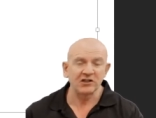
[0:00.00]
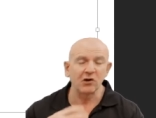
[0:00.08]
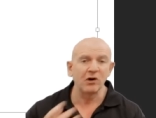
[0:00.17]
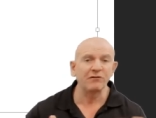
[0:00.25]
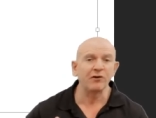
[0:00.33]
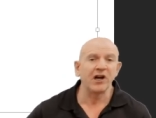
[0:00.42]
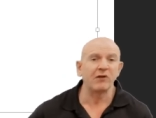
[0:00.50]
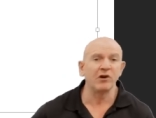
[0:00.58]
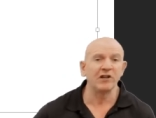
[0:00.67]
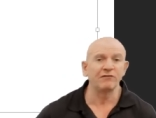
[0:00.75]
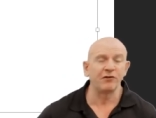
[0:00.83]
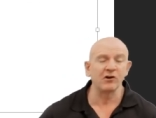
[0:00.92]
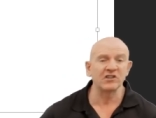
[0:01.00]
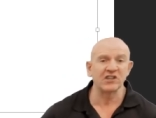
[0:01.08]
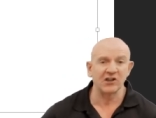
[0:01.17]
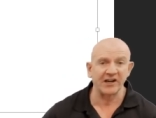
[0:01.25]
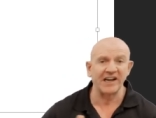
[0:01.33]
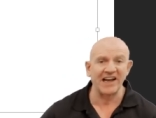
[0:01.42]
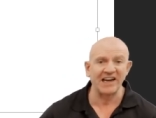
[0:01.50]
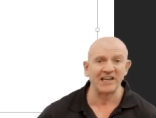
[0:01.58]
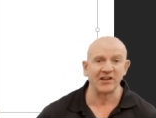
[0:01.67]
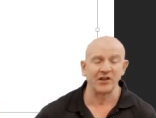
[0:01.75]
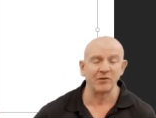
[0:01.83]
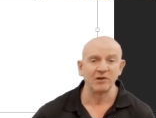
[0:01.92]
So if we're not really focusing on any
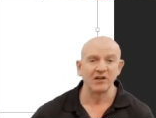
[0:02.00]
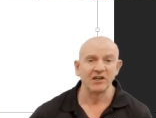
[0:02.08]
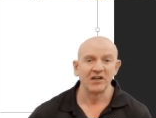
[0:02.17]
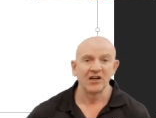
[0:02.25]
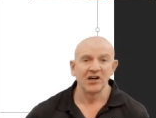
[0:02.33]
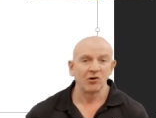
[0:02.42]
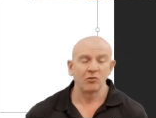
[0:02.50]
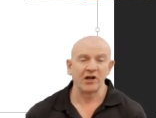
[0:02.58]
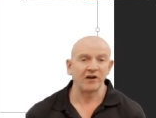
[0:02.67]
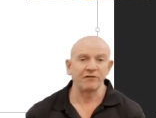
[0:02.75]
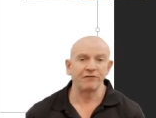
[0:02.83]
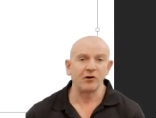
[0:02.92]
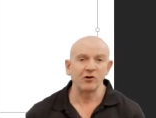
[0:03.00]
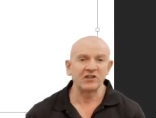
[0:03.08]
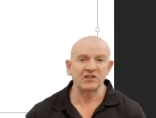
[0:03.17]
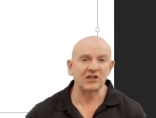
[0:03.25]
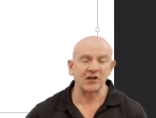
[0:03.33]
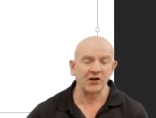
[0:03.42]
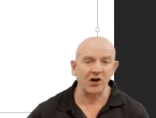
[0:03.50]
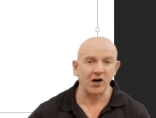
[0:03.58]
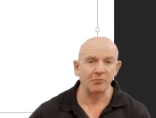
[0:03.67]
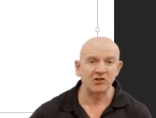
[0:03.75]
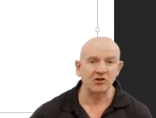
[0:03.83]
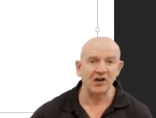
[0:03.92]
of them, we're not focusing on
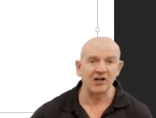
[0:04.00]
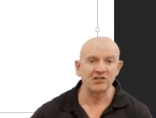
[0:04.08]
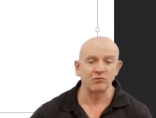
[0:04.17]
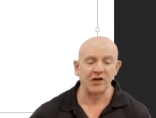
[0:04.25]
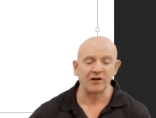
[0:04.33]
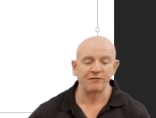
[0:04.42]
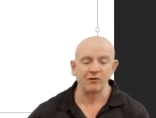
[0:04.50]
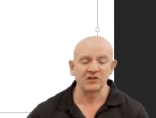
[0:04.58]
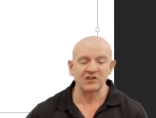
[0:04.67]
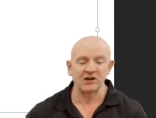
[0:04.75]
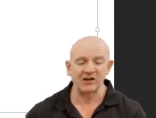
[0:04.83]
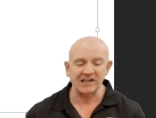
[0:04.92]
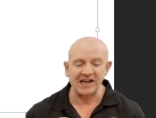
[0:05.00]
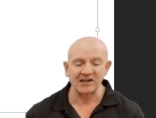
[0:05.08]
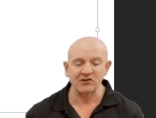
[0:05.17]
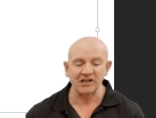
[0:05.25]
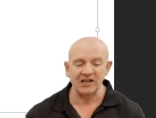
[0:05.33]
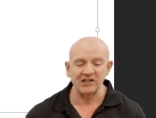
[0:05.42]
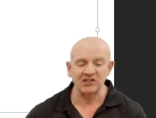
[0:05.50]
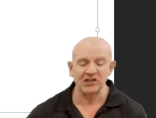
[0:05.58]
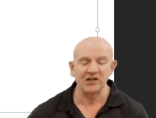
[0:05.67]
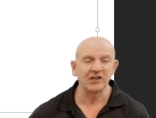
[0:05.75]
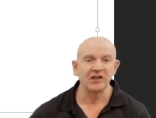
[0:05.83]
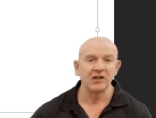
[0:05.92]
arbitrage, we're not focusing on
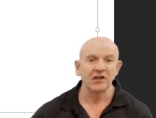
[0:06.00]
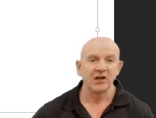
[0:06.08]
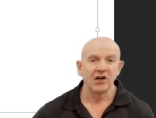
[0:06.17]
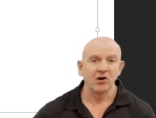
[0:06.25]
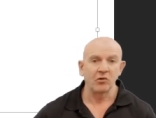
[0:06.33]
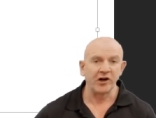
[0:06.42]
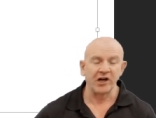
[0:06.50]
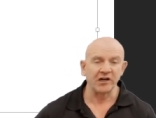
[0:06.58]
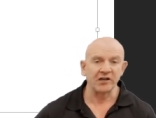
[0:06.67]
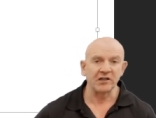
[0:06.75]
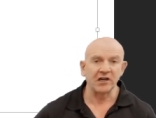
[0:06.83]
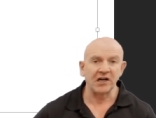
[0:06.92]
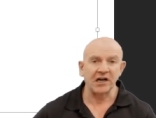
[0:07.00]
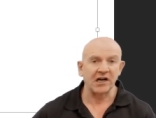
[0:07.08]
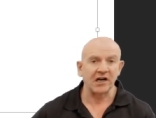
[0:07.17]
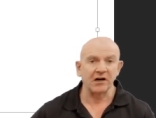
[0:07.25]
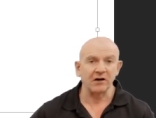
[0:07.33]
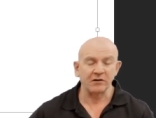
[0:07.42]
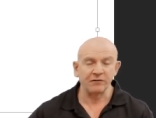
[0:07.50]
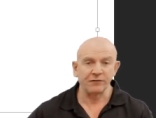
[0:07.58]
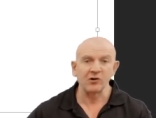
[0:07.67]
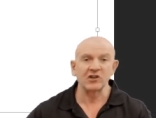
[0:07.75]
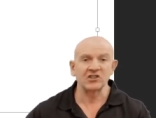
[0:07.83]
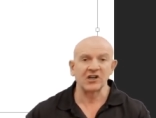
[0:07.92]
aggregation, we're not
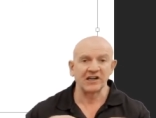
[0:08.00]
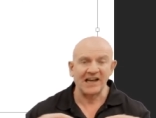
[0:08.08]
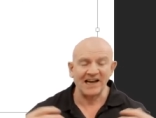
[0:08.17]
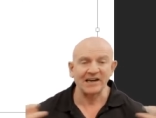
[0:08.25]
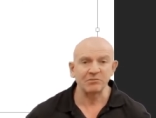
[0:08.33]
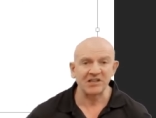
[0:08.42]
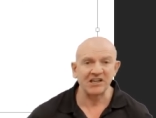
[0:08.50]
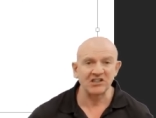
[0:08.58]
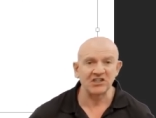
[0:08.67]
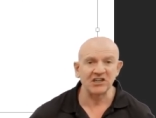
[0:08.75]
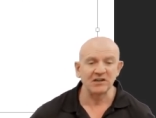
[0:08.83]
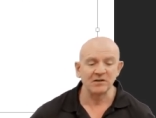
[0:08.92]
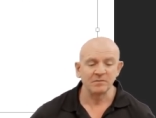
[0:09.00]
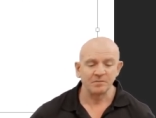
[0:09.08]
focused on adaptation,